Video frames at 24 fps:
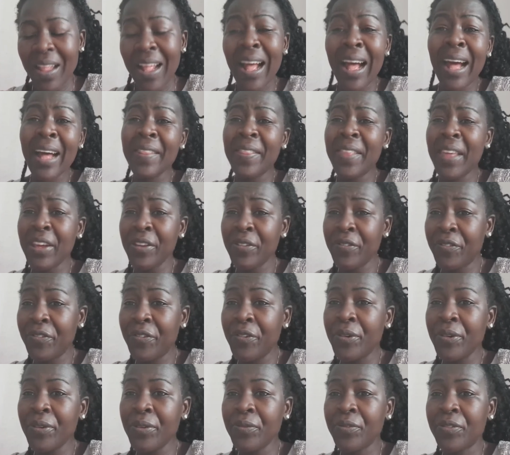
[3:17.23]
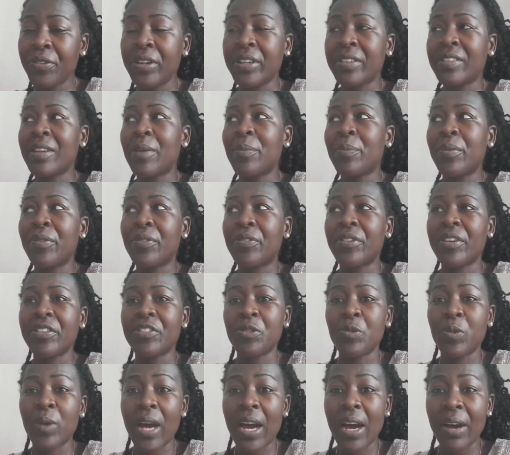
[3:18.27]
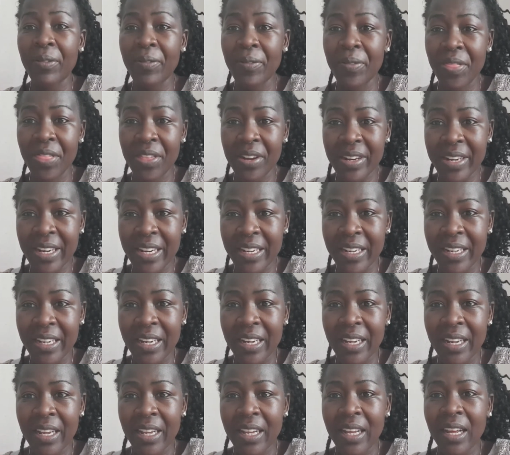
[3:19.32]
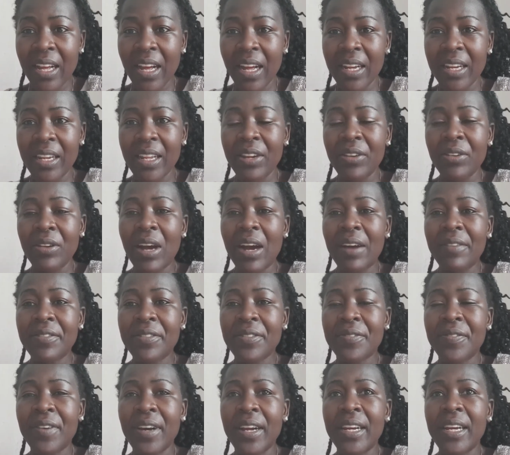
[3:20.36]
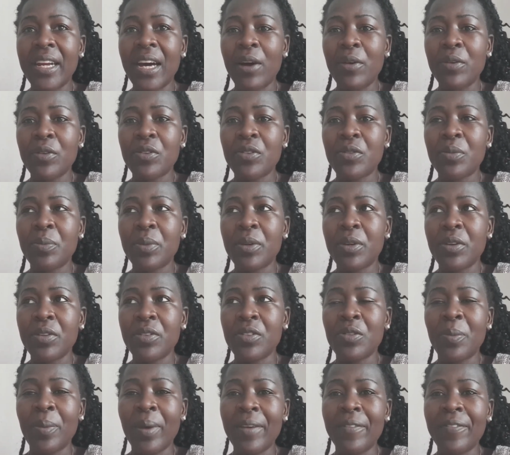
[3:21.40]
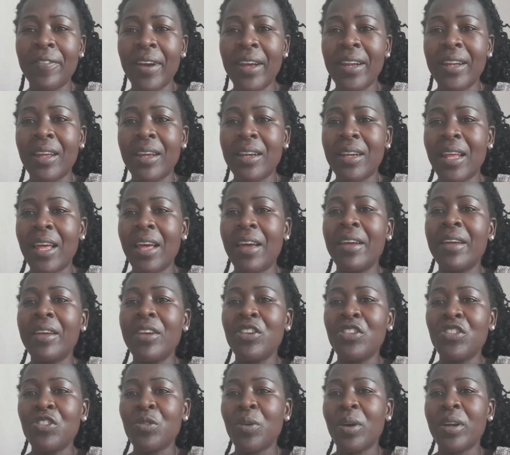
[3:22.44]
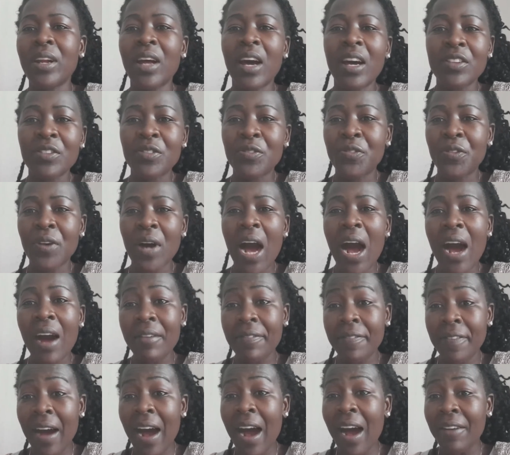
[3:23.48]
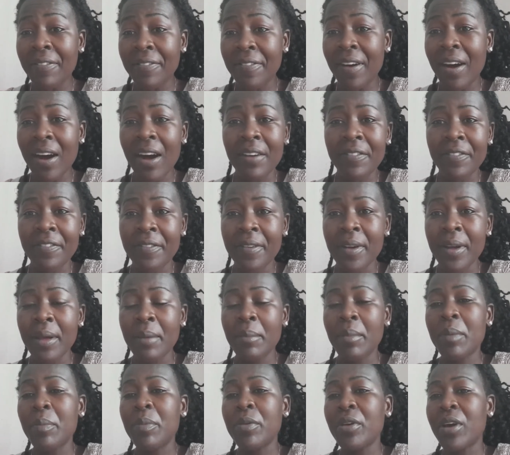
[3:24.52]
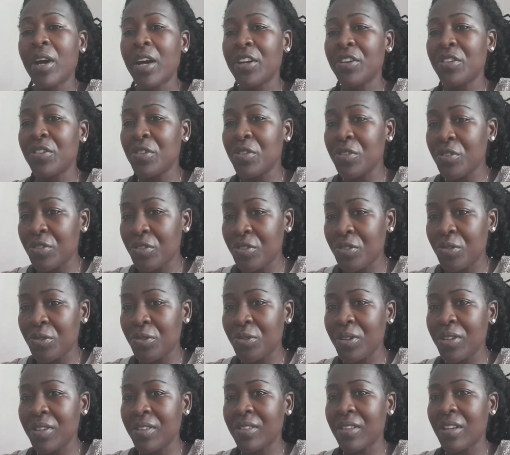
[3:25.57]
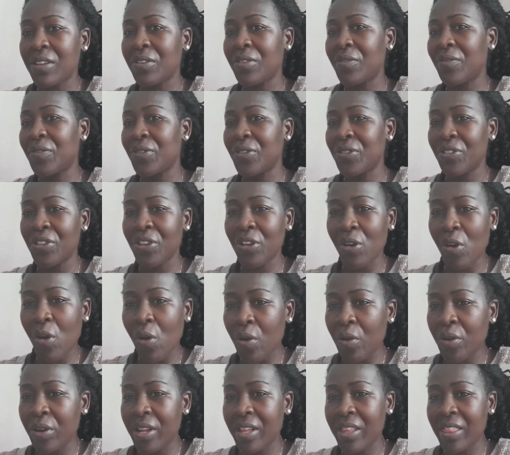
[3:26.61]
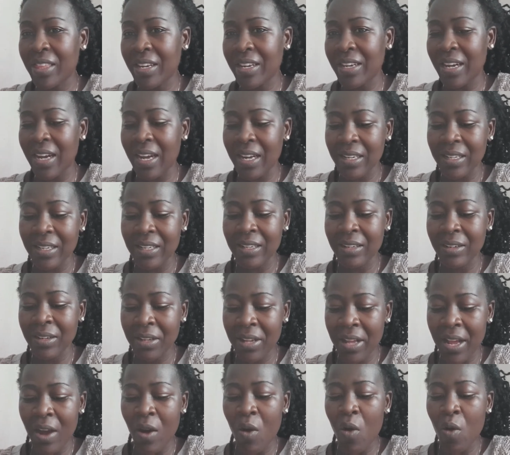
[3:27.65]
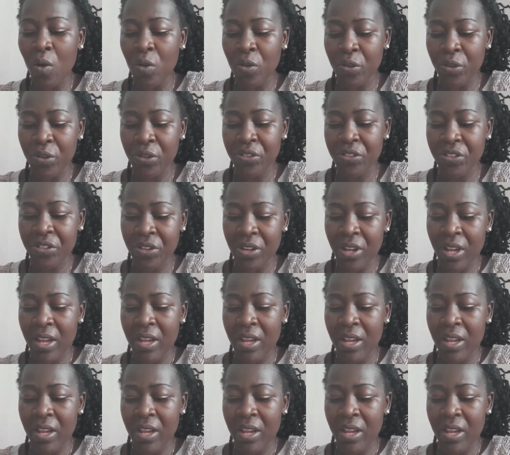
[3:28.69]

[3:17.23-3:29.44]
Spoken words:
Are they full? For example, for us, we have 3. And then you have to find out, because you may find that each one has half. Maybe you can use 2 instead of using all the 3, and they are all not